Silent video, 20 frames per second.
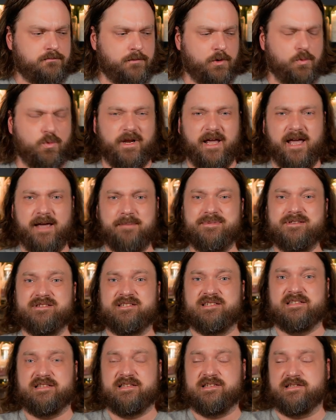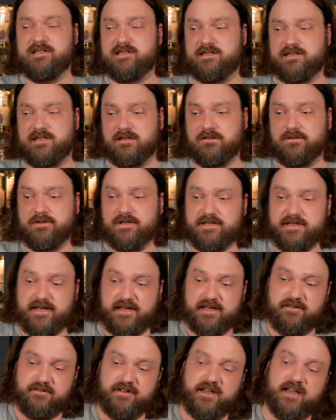What happens to these distilleries
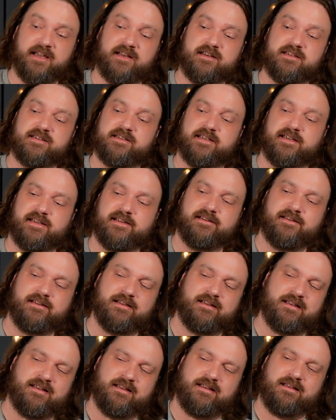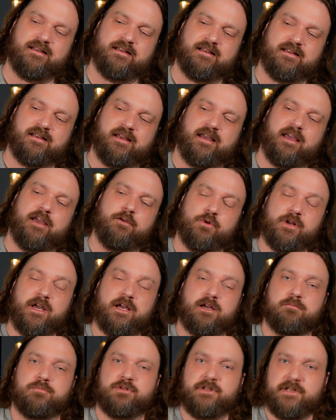that have kind of said, hey, we're
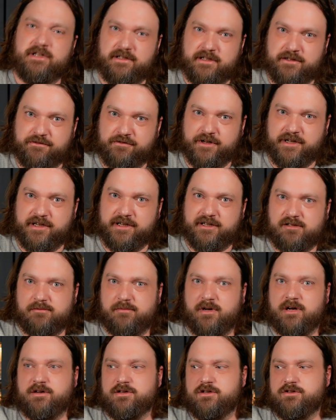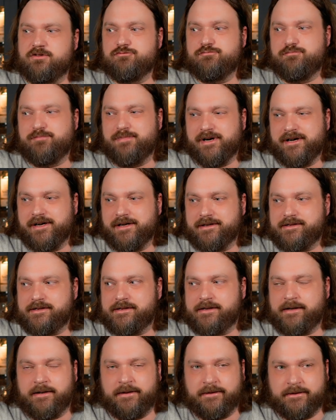not completely forgetting about you, but
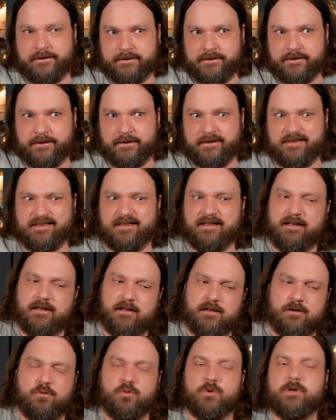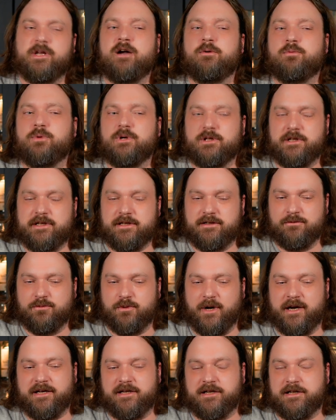we're not really
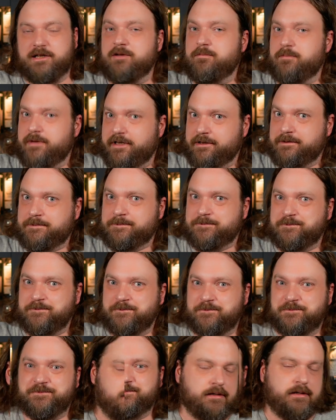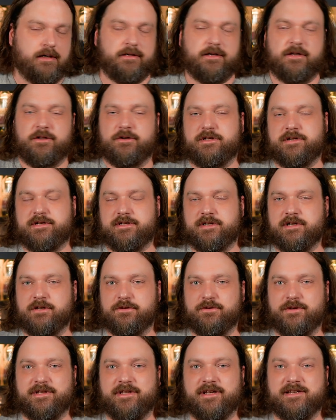ready to commit? Another
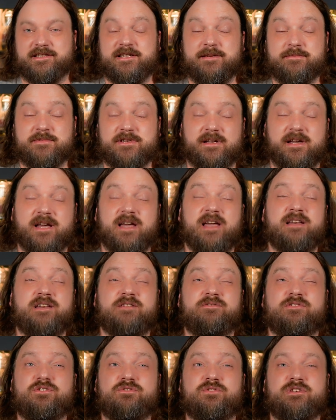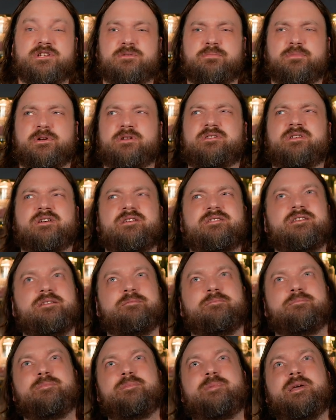distillery that seems to kind of do this, but does
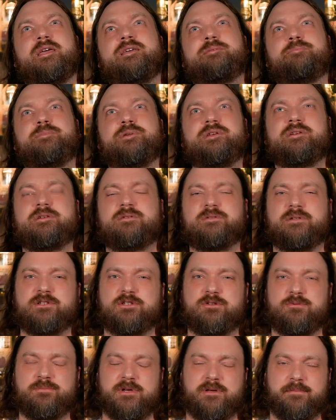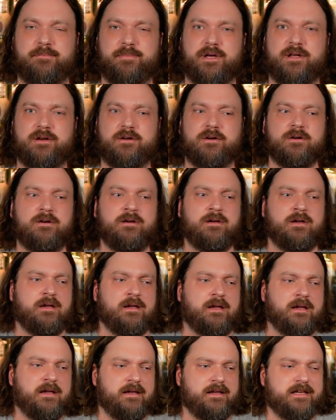it maybe a little bit better,
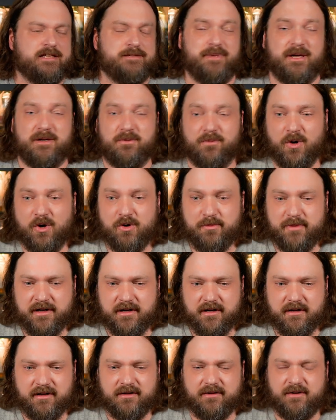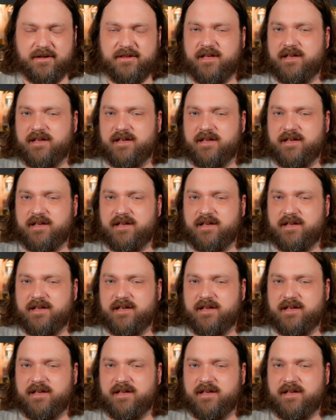is Benriach. Right?